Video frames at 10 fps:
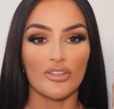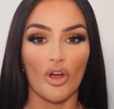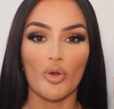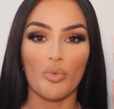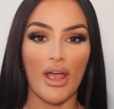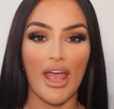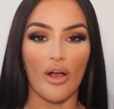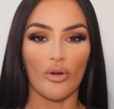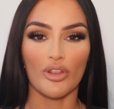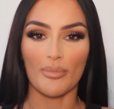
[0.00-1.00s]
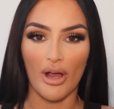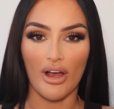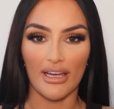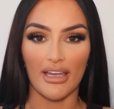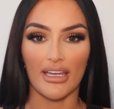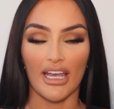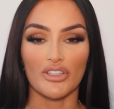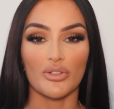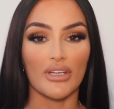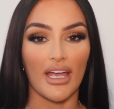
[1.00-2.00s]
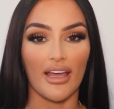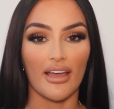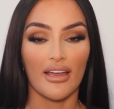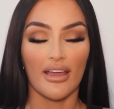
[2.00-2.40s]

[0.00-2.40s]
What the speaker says: nowhere on the market can you get